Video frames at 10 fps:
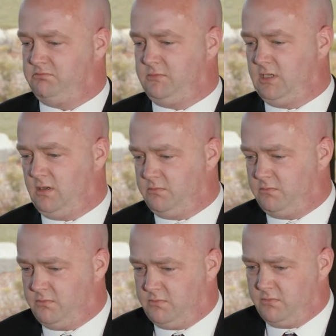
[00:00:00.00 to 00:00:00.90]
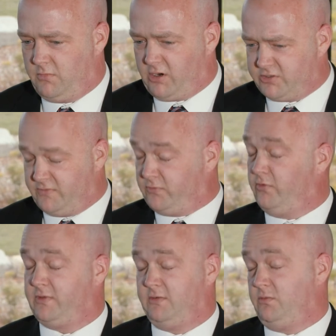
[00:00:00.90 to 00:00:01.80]
yeah, Microsoft,
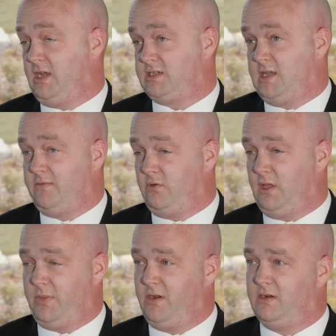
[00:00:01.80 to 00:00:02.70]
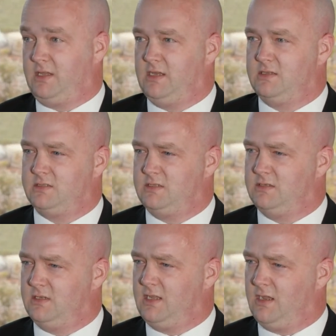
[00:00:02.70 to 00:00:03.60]
we actually have all our parent accounts
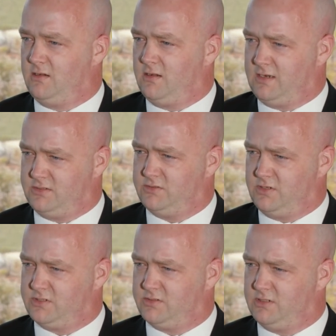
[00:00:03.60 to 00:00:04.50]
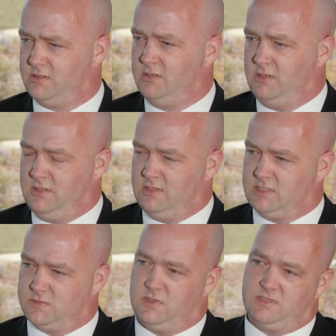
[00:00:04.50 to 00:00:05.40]
in our Active Directory
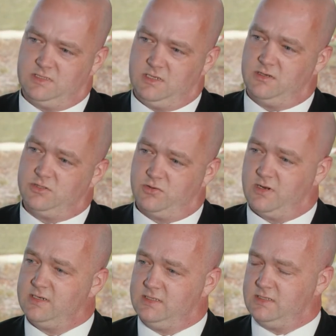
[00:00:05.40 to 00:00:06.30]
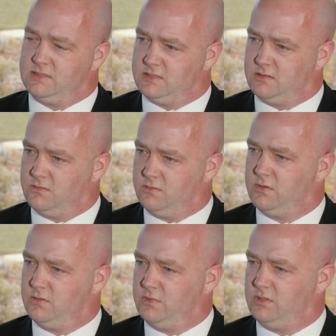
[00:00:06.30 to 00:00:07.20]
as well as in our Azure AD, so
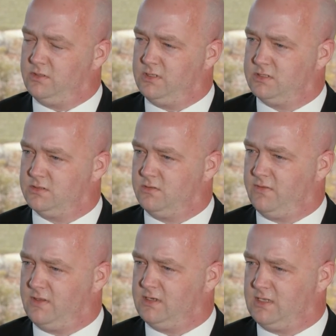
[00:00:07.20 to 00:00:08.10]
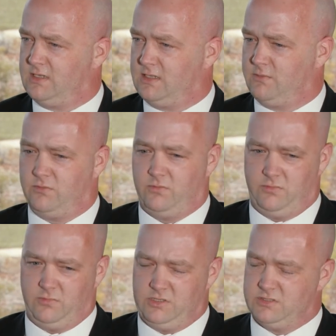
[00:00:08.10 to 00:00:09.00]
we're looking to authenticate them.
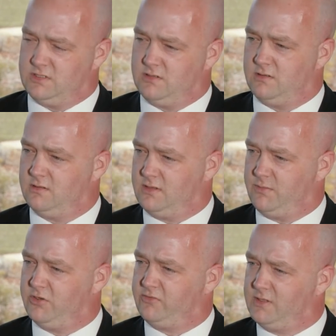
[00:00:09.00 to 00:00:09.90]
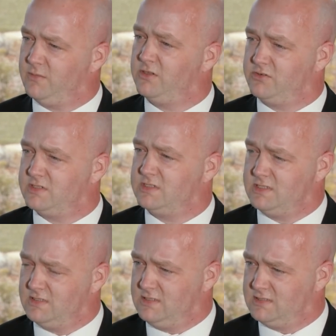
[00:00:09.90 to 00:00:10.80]
We use the personal email addresses
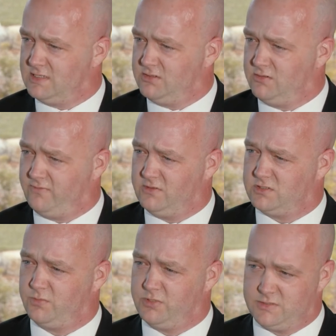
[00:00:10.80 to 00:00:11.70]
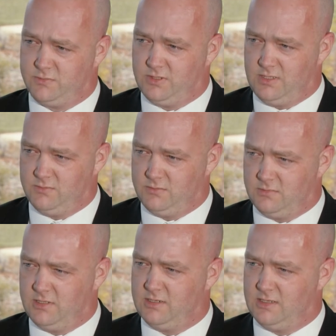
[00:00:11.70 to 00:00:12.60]
as a universal principal name
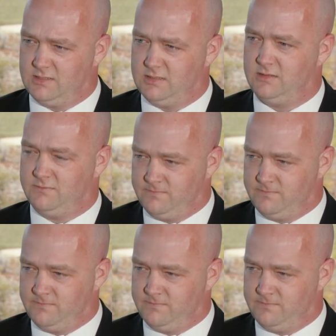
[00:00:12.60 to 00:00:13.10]
in AD,